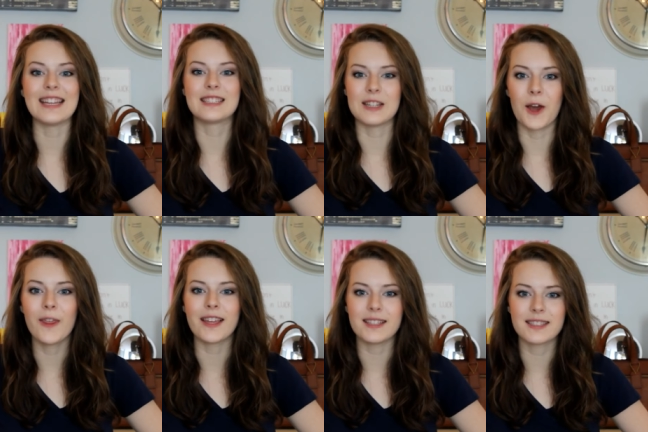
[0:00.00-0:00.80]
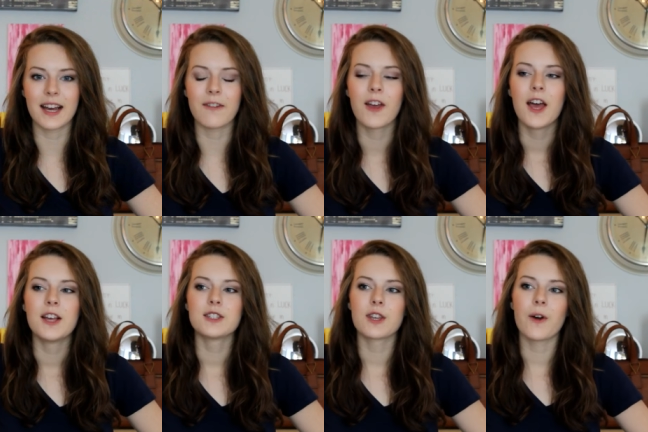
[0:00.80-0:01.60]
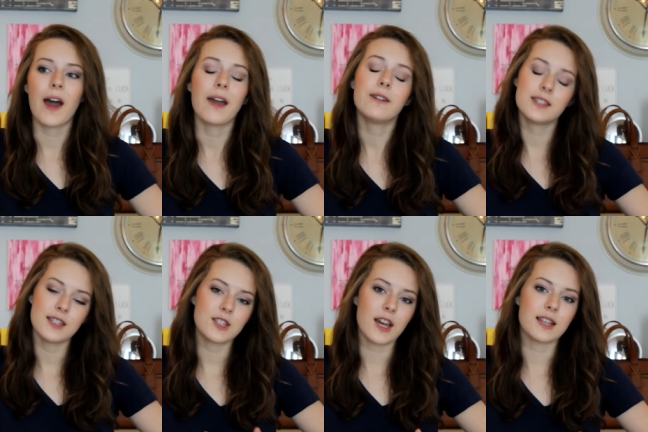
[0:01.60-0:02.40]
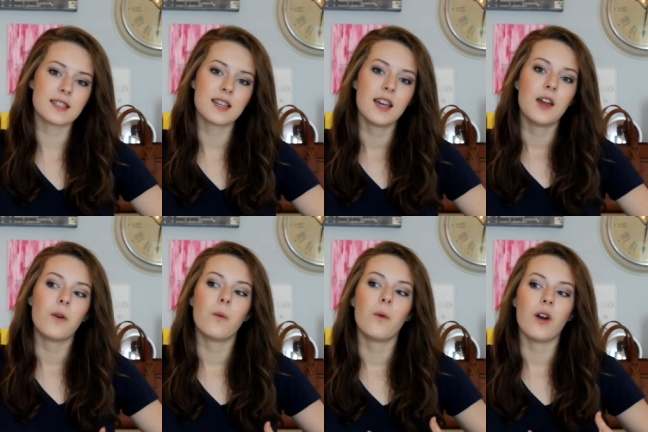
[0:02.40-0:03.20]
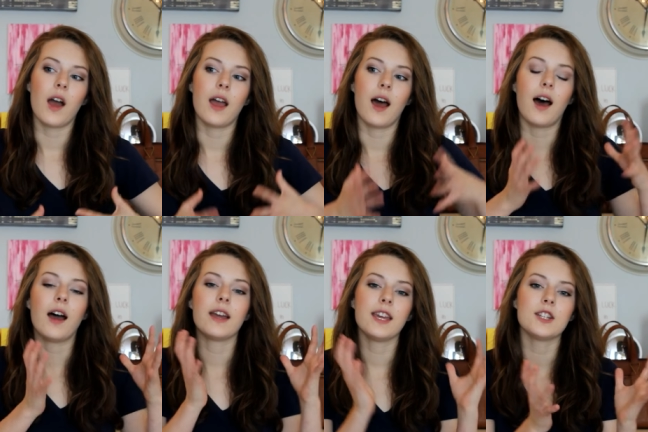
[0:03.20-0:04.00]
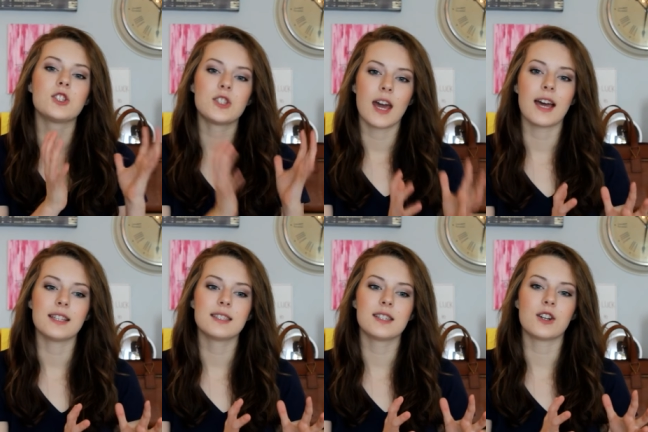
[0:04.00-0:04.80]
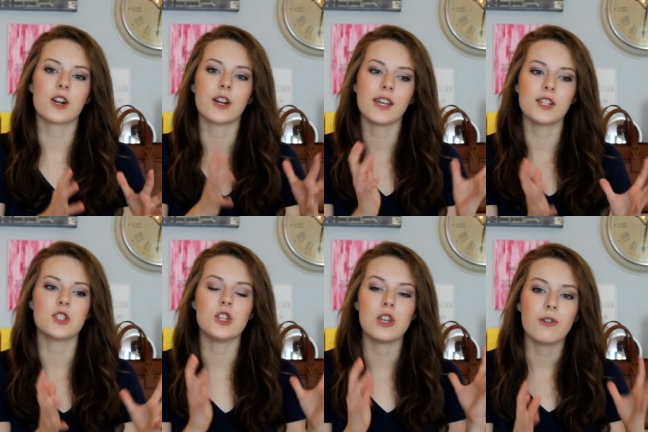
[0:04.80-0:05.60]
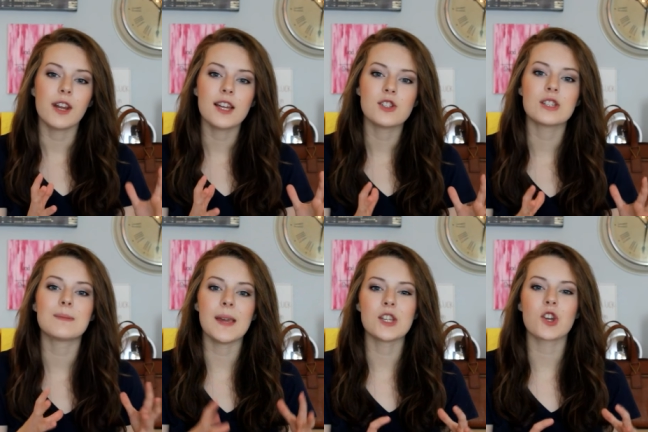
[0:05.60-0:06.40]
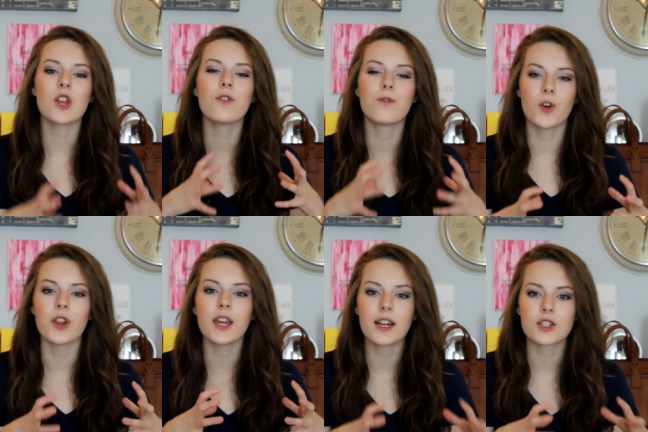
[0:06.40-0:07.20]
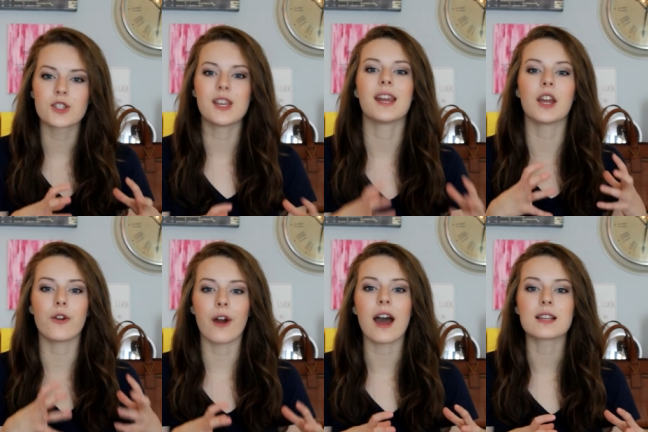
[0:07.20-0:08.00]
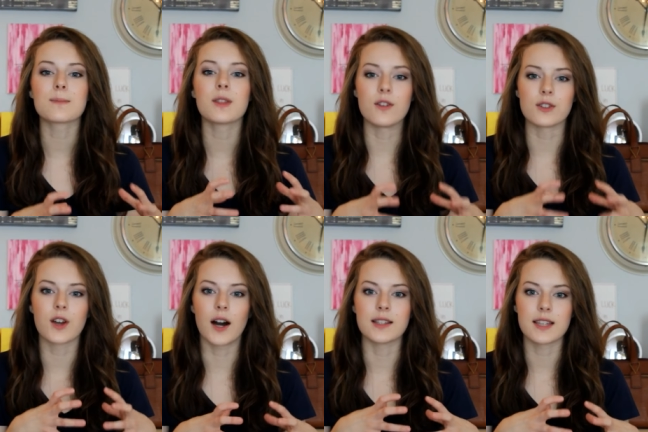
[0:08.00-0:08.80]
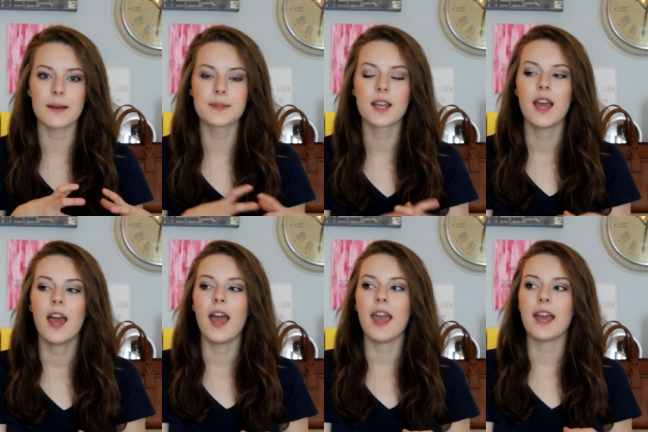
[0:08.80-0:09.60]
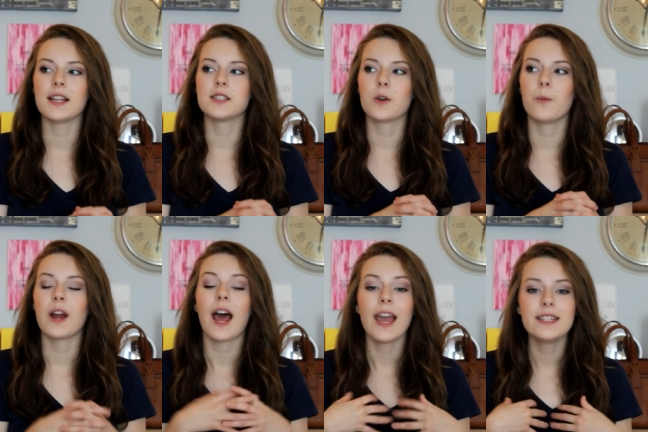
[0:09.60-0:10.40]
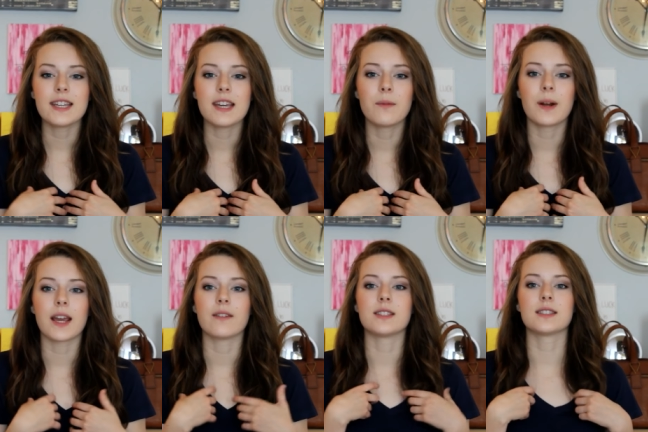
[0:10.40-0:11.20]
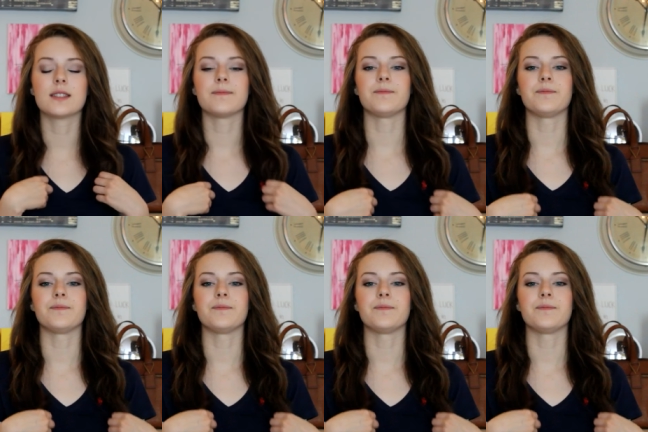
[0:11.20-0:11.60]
need to know this stuff so I would suggest uh, each test or each unit just make sure you fully understand and grasp those concepts and what I did when I was